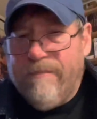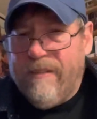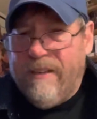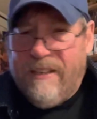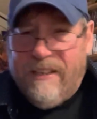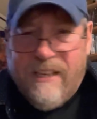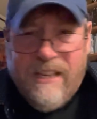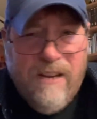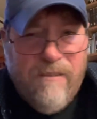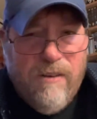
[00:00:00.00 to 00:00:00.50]

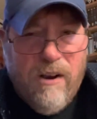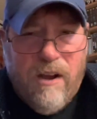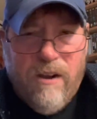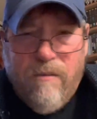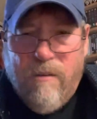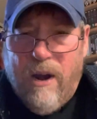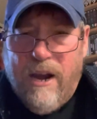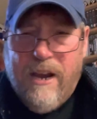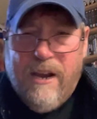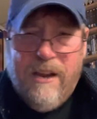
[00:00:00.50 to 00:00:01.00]
leave it
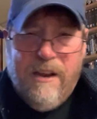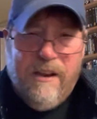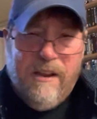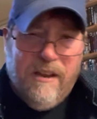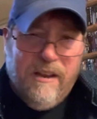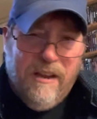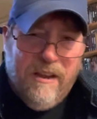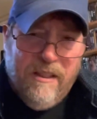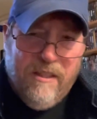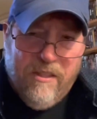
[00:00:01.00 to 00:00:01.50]

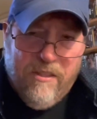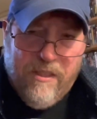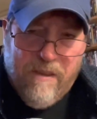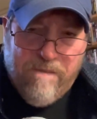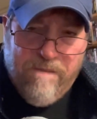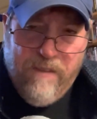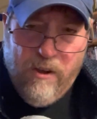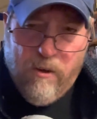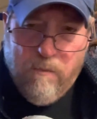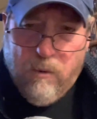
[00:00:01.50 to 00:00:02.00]
unrated. The
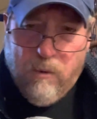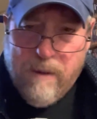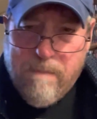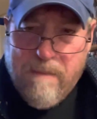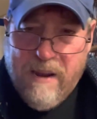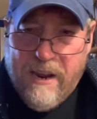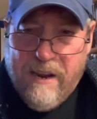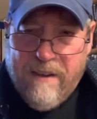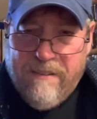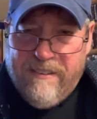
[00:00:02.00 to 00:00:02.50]
film
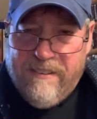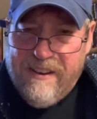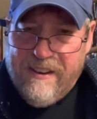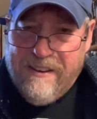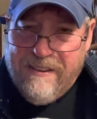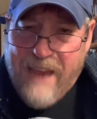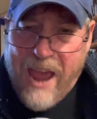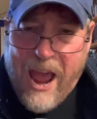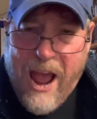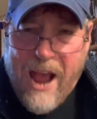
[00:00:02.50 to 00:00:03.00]
remains
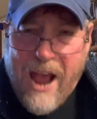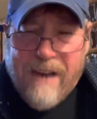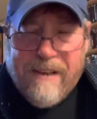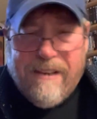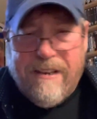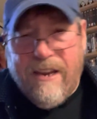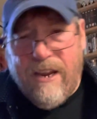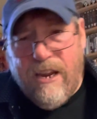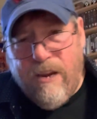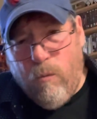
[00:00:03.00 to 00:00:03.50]
intact.
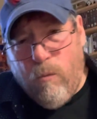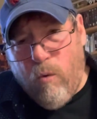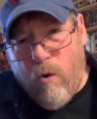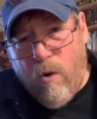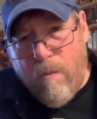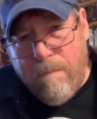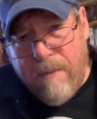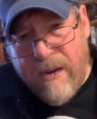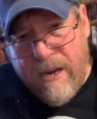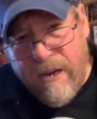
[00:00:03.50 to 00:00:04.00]
It
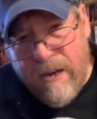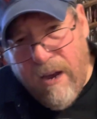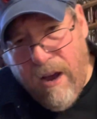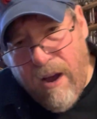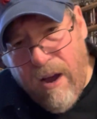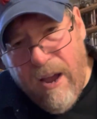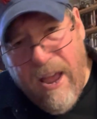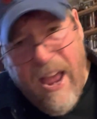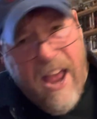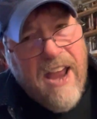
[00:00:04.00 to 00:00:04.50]
won't be
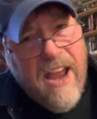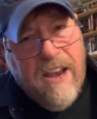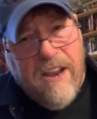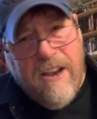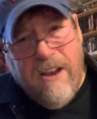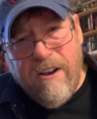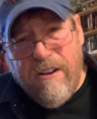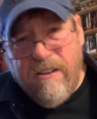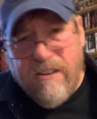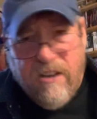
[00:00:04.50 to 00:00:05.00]

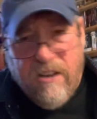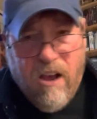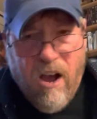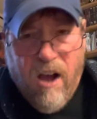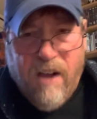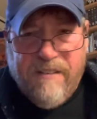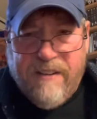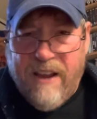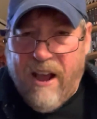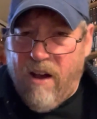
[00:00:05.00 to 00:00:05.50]
edited,
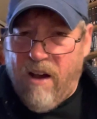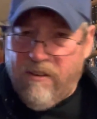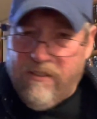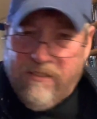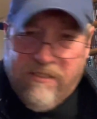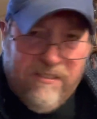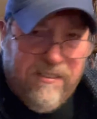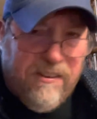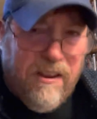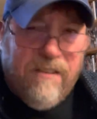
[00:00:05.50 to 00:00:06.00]
cut down,
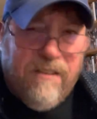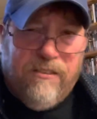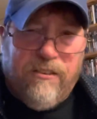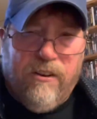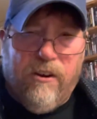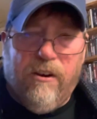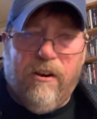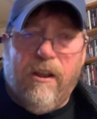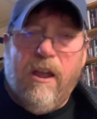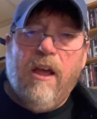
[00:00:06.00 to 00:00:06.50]

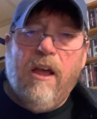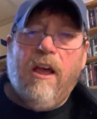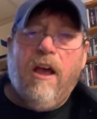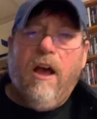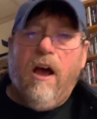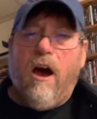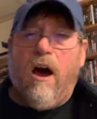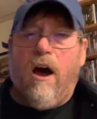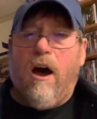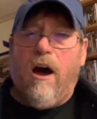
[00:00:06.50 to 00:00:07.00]
censored
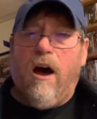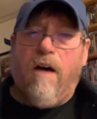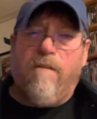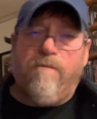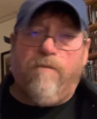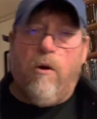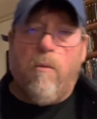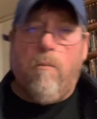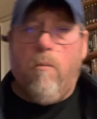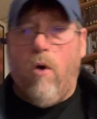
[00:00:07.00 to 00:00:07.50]

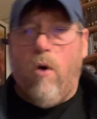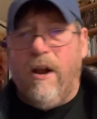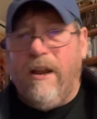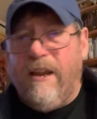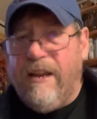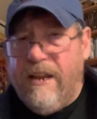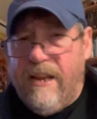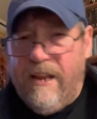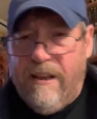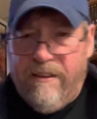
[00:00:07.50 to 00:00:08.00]
from what
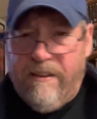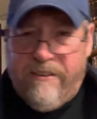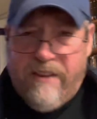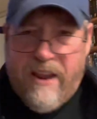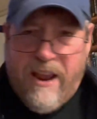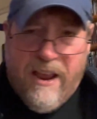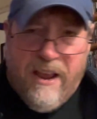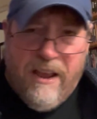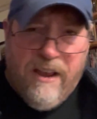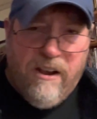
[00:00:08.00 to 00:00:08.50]
it is,
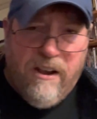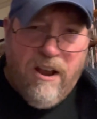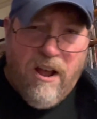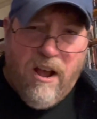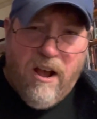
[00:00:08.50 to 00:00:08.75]
and